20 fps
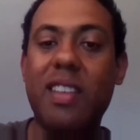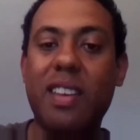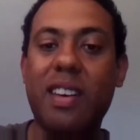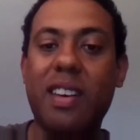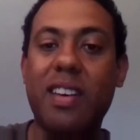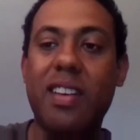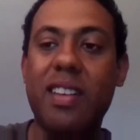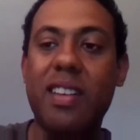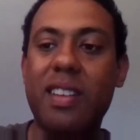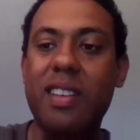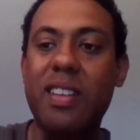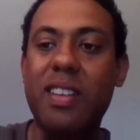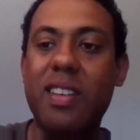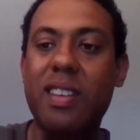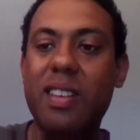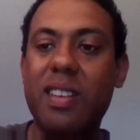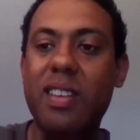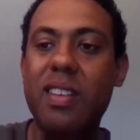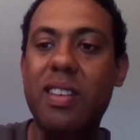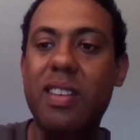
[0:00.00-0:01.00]
Yeah.
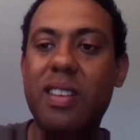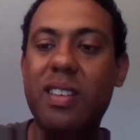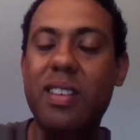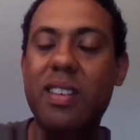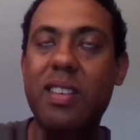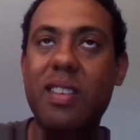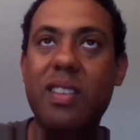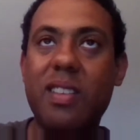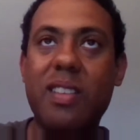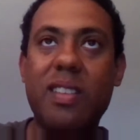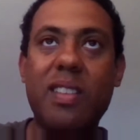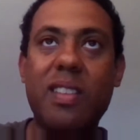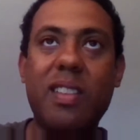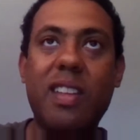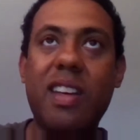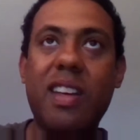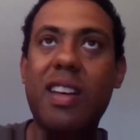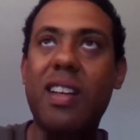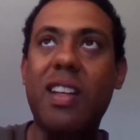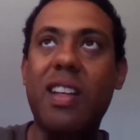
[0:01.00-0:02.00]

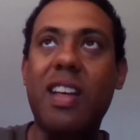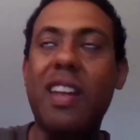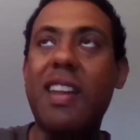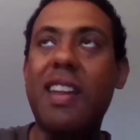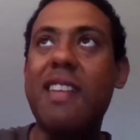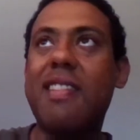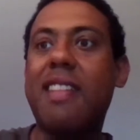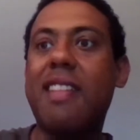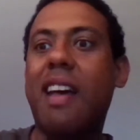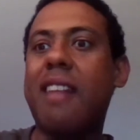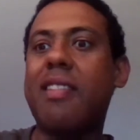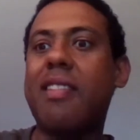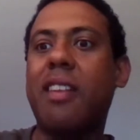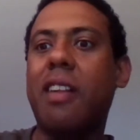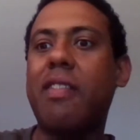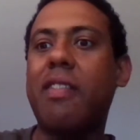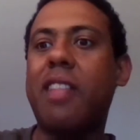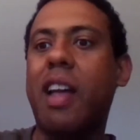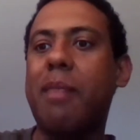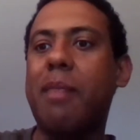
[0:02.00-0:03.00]
Yeah, and these tests a
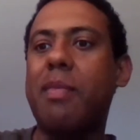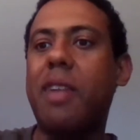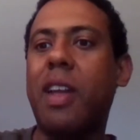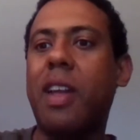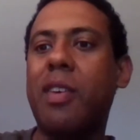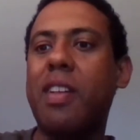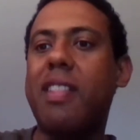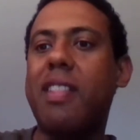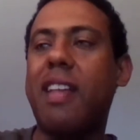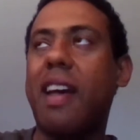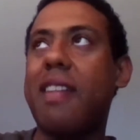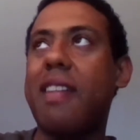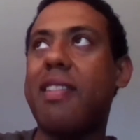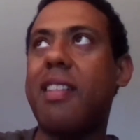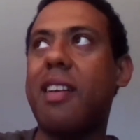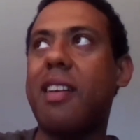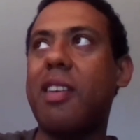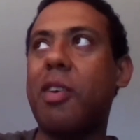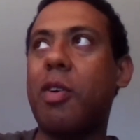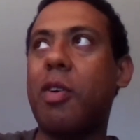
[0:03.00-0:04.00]
lot of the time they only test
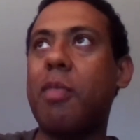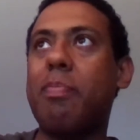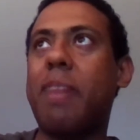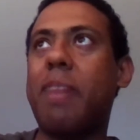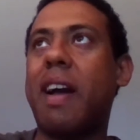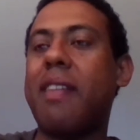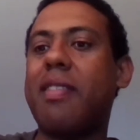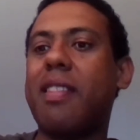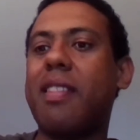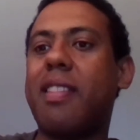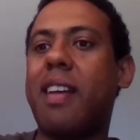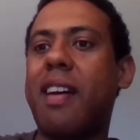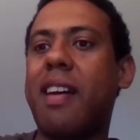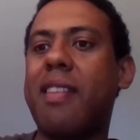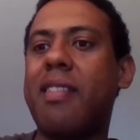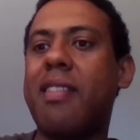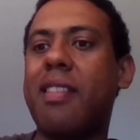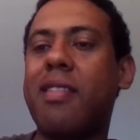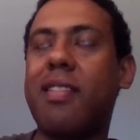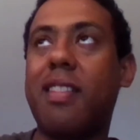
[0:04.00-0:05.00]
that you can pass the
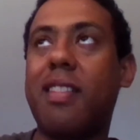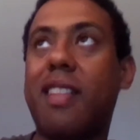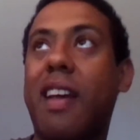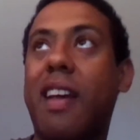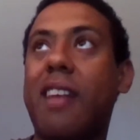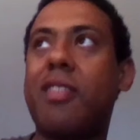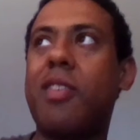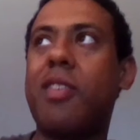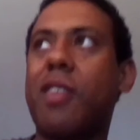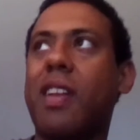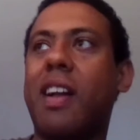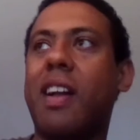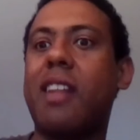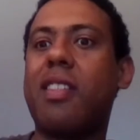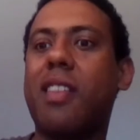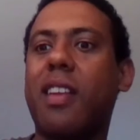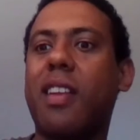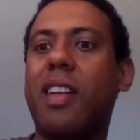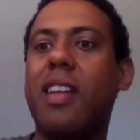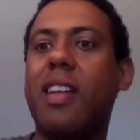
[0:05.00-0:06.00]
test. It doesn't test you can
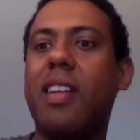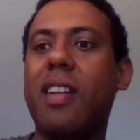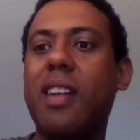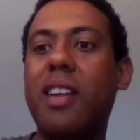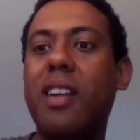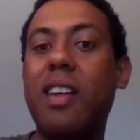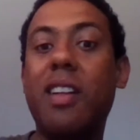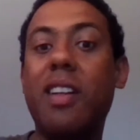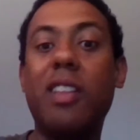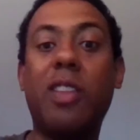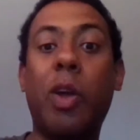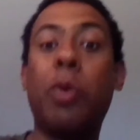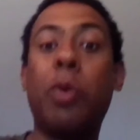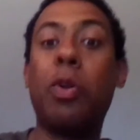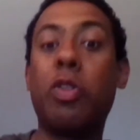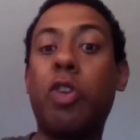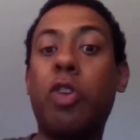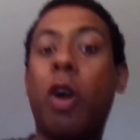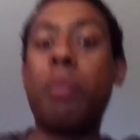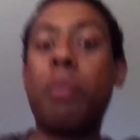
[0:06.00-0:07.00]
actually do
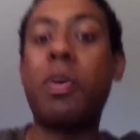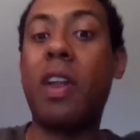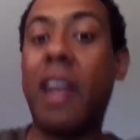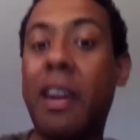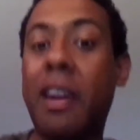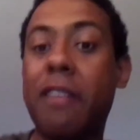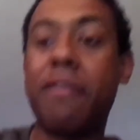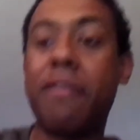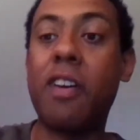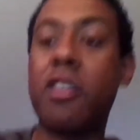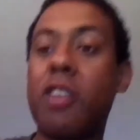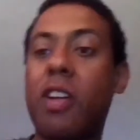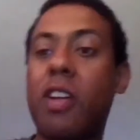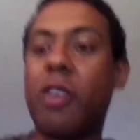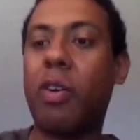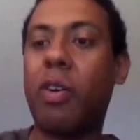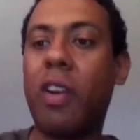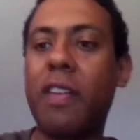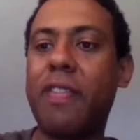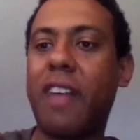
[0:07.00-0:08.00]
the job you're then officially
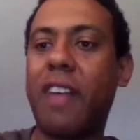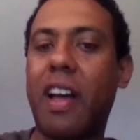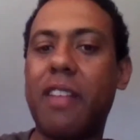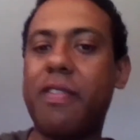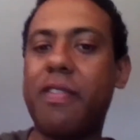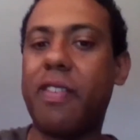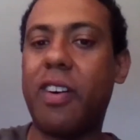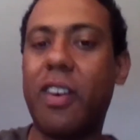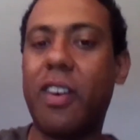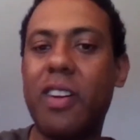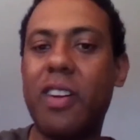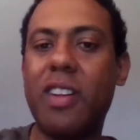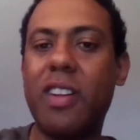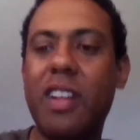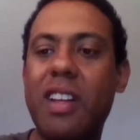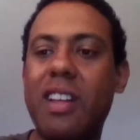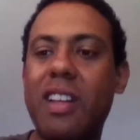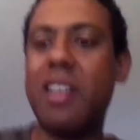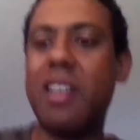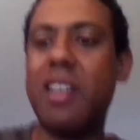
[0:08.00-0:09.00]
qualified for.
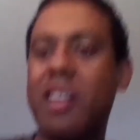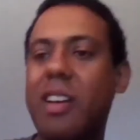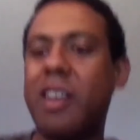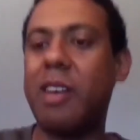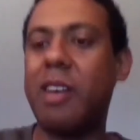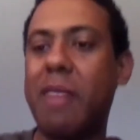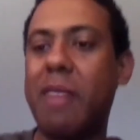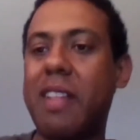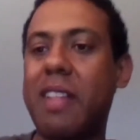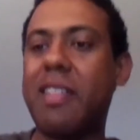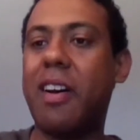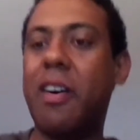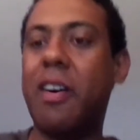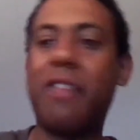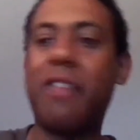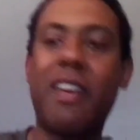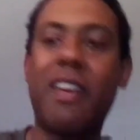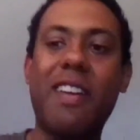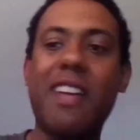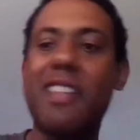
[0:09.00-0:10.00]
It's all
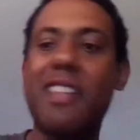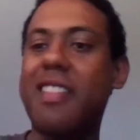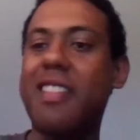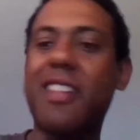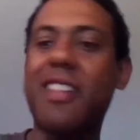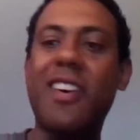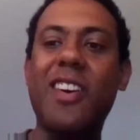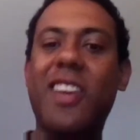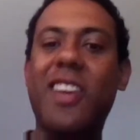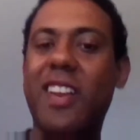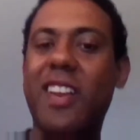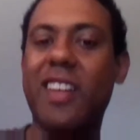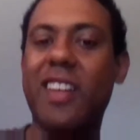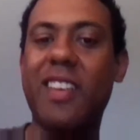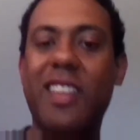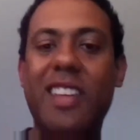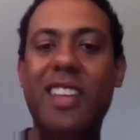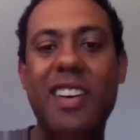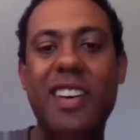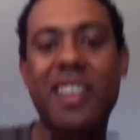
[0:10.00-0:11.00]
very circular.
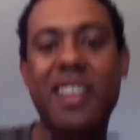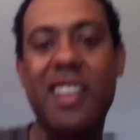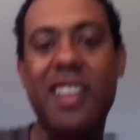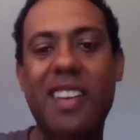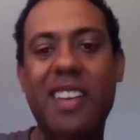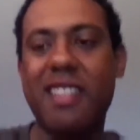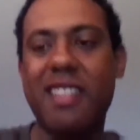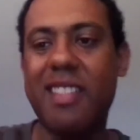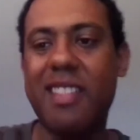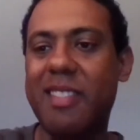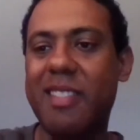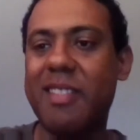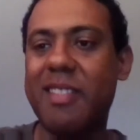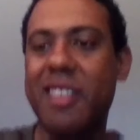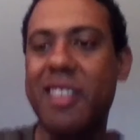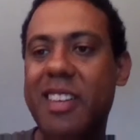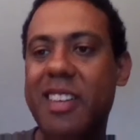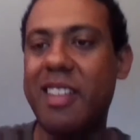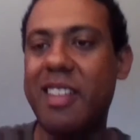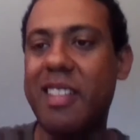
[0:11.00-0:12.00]
Yeah, it's
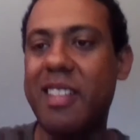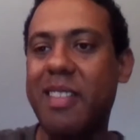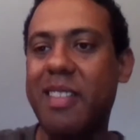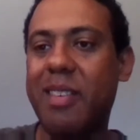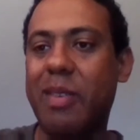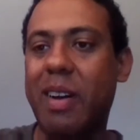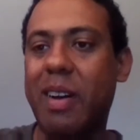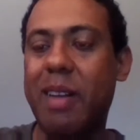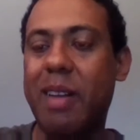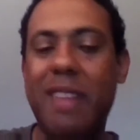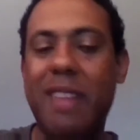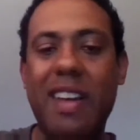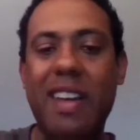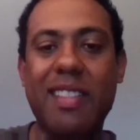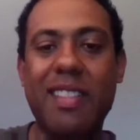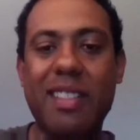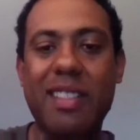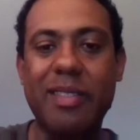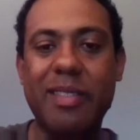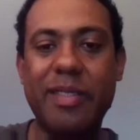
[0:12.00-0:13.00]
quite a
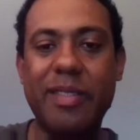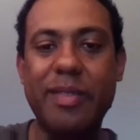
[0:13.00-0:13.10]
mess.